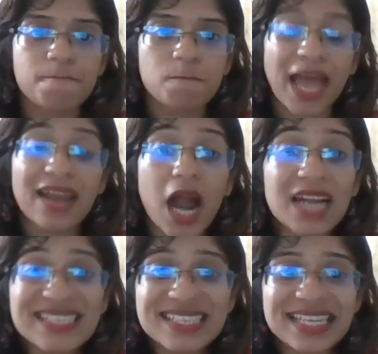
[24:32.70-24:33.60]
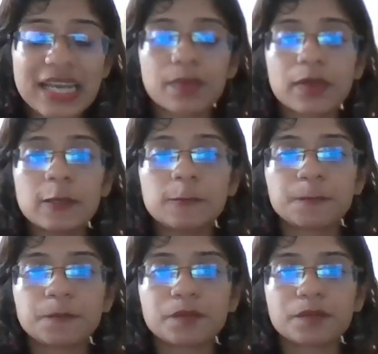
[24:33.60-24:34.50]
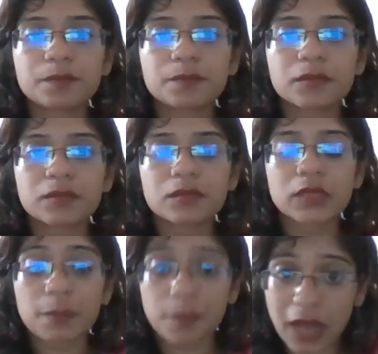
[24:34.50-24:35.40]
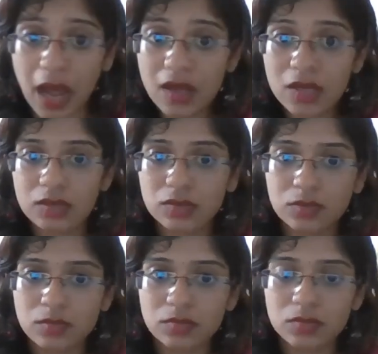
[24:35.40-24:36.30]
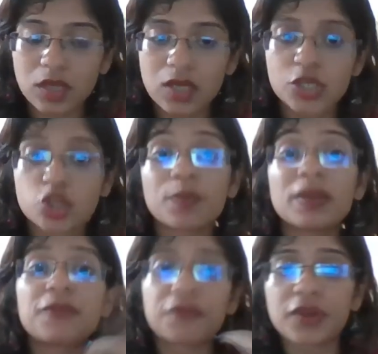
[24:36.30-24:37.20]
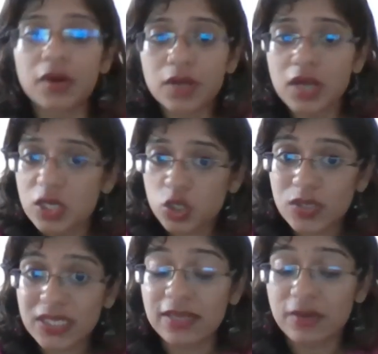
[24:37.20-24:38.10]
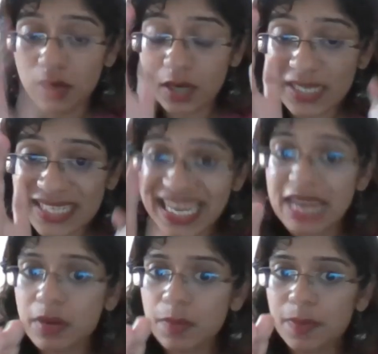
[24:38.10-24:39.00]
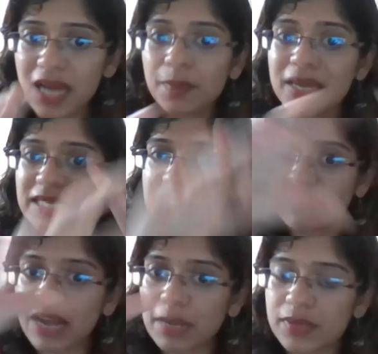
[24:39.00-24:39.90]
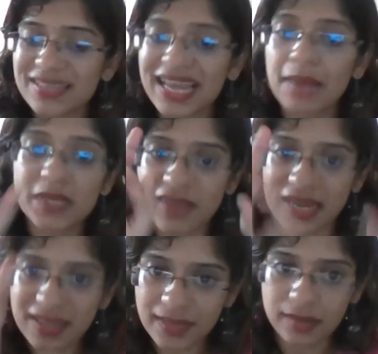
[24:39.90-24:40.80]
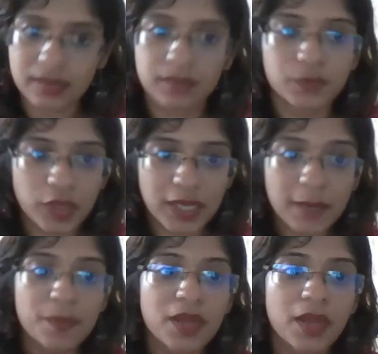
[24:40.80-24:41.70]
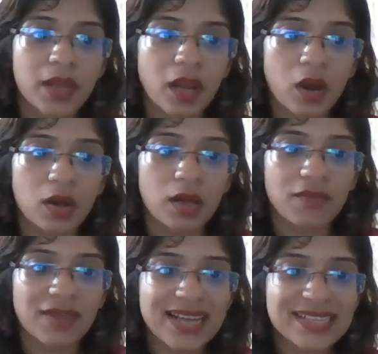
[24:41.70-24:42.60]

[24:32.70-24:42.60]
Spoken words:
an unstable plaque should be feared. So see, a stable plaque means the fibrous cap is very thick, okay. Now, When I